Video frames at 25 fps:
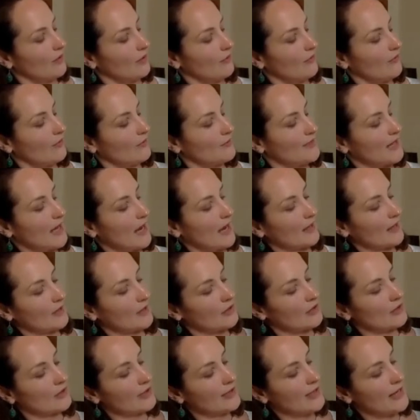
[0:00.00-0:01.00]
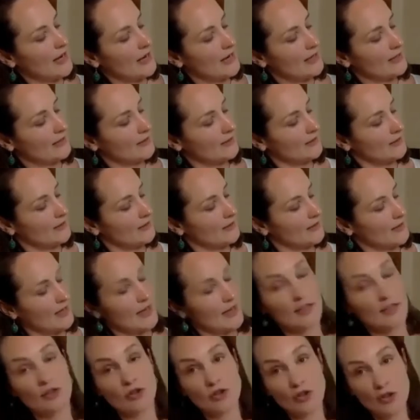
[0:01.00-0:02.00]
from the Arcturians,
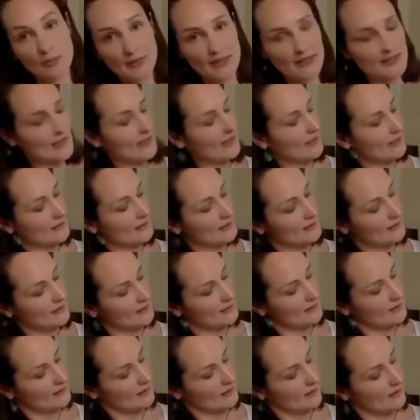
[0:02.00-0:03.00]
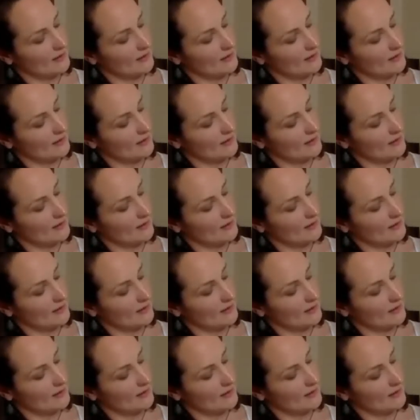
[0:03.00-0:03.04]
Andromedans,